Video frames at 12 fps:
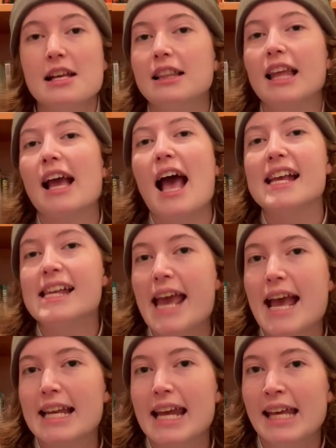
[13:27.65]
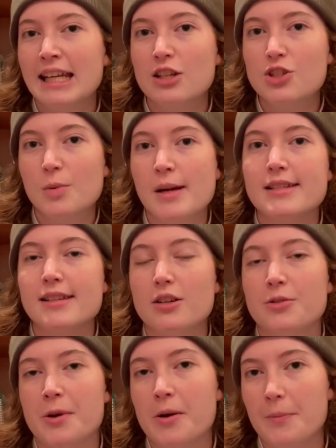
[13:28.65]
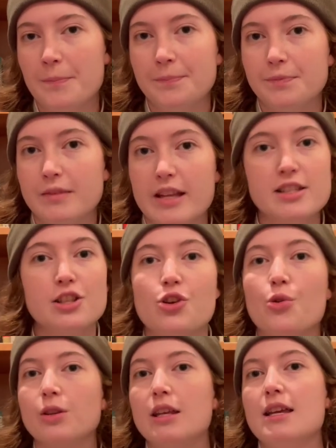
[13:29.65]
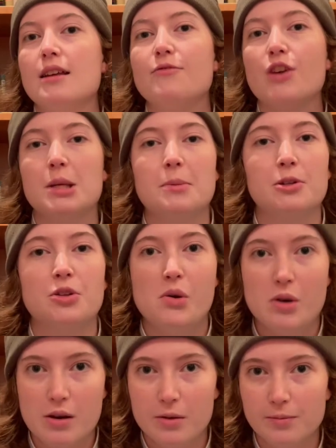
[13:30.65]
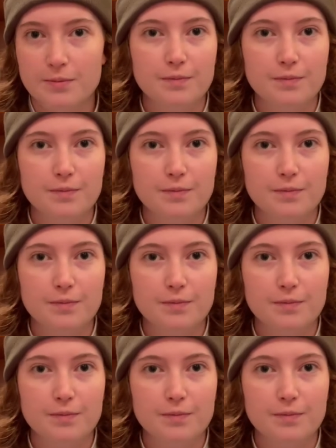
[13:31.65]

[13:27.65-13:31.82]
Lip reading: Like, I can't hit it twice in a row. That's the only volleyball no-no.